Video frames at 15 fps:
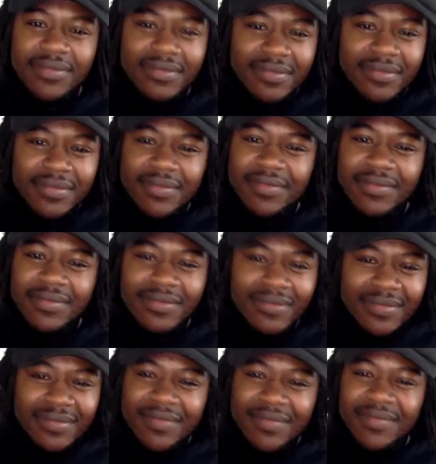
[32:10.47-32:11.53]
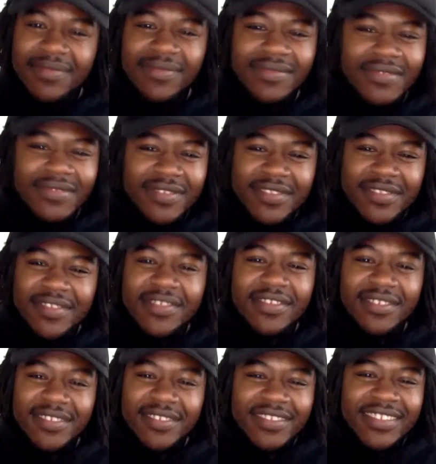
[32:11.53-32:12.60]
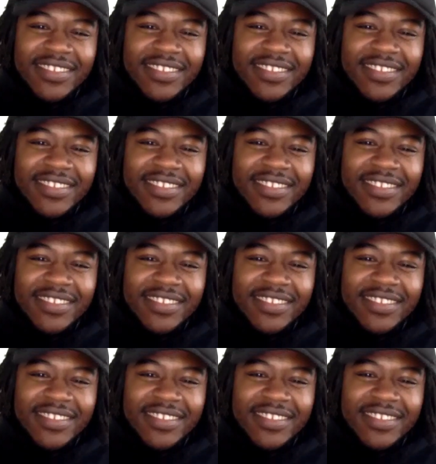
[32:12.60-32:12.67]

When he finished, he laughed, and it was like a laugh,